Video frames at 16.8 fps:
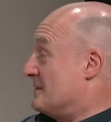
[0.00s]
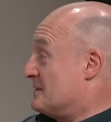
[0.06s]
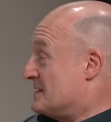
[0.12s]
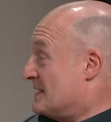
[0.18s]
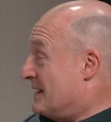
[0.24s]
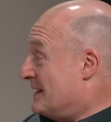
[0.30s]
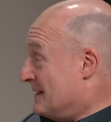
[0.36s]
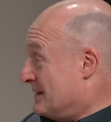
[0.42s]
of
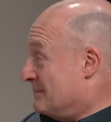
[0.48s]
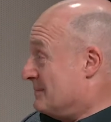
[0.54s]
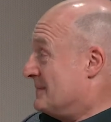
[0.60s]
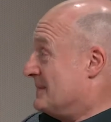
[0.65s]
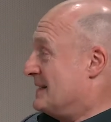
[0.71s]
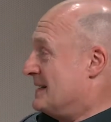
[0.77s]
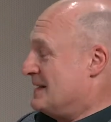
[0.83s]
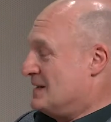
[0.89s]
time
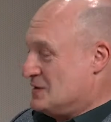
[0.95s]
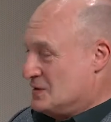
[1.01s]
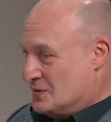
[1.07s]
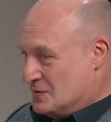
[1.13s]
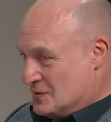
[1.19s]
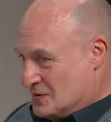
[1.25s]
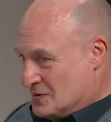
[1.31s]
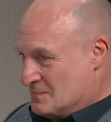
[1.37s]
are
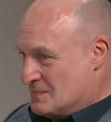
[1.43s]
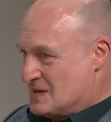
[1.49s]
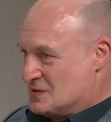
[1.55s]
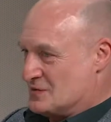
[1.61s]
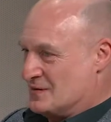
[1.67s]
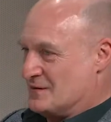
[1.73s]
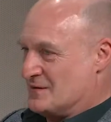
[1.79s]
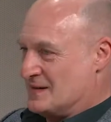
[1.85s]
you
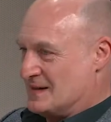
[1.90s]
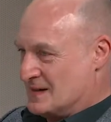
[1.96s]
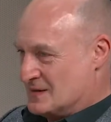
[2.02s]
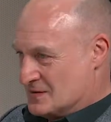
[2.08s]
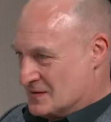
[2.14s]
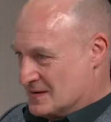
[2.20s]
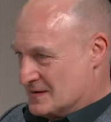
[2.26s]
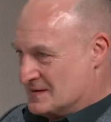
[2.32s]
measuring
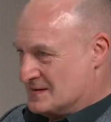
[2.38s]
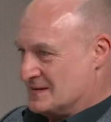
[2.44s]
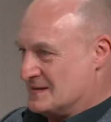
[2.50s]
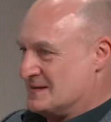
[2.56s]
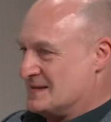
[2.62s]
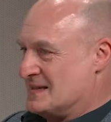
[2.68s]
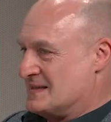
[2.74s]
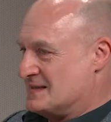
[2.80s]
financial
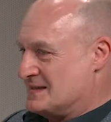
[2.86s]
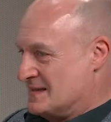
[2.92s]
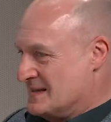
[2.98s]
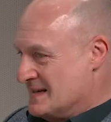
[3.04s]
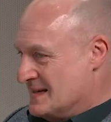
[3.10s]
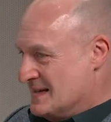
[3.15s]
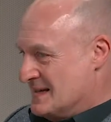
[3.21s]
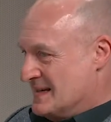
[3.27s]
success.
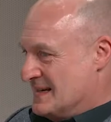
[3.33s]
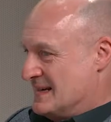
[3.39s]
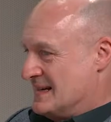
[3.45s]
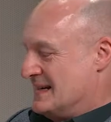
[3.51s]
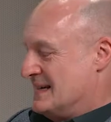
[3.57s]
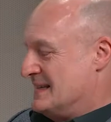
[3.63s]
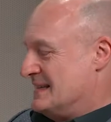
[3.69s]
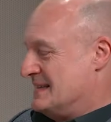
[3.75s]

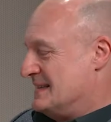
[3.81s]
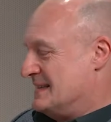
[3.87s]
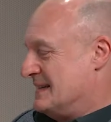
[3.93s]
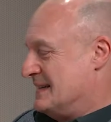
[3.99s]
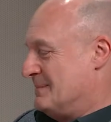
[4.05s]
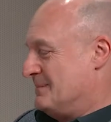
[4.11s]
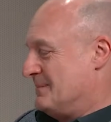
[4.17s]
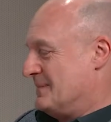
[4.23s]
And
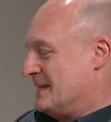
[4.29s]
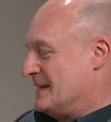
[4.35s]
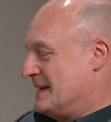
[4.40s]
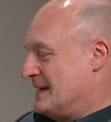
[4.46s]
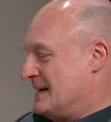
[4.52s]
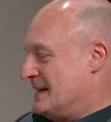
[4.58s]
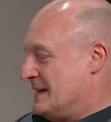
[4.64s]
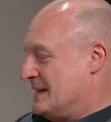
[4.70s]

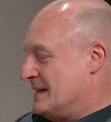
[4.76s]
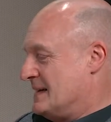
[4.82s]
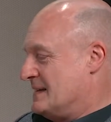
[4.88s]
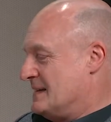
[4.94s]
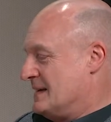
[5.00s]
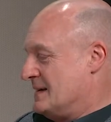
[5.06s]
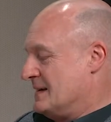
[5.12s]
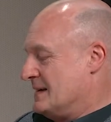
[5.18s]

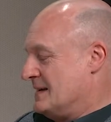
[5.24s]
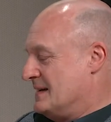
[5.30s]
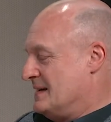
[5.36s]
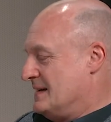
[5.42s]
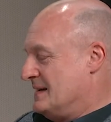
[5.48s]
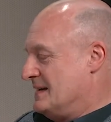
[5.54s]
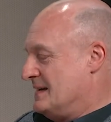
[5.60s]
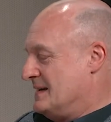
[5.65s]
I think,
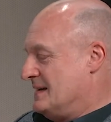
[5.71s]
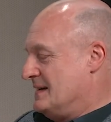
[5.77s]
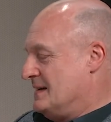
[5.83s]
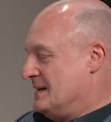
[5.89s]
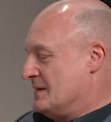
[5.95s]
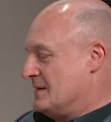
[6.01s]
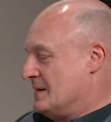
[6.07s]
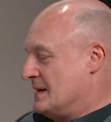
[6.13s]

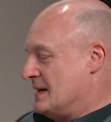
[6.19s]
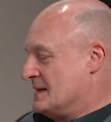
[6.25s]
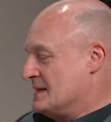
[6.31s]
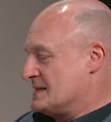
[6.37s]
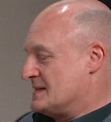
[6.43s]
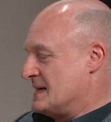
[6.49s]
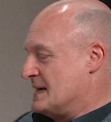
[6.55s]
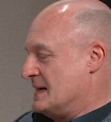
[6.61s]

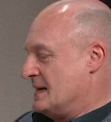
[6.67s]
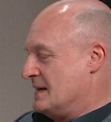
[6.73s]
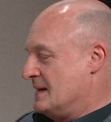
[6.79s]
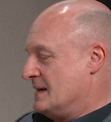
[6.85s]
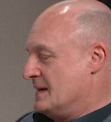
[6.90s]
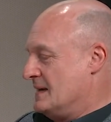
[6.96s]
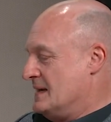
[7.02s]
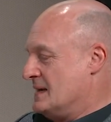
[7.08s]

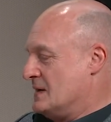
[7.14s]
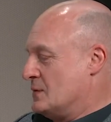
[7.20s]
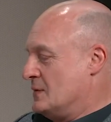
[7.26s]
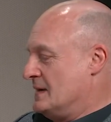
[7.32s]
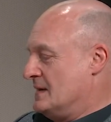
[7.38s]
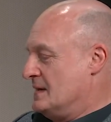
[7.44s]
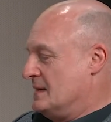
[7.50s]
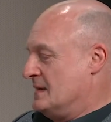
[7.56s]
understanding
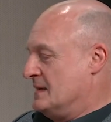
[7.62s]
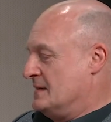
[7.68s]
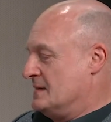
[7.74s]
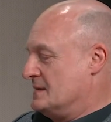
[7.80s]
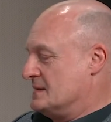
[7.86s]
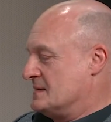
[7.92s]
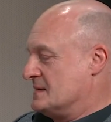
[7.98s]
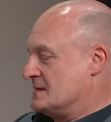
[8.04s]
equally
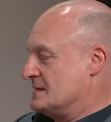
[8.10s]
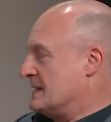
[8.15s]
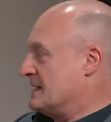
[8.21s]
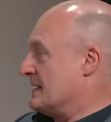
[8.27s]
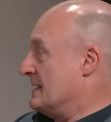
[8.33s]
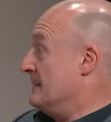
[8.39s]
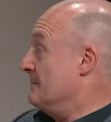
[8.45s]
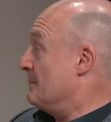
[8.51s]
the
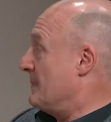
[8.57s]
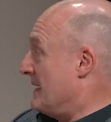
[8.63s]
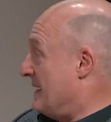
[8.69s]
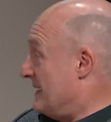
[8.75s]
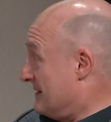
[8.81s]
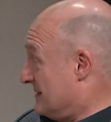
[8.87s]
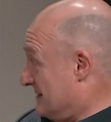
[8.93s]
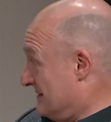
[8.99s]
societal
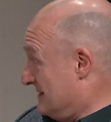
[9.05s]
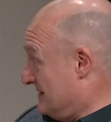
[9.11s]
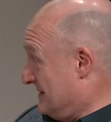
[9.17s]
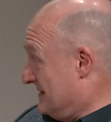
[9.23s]
impact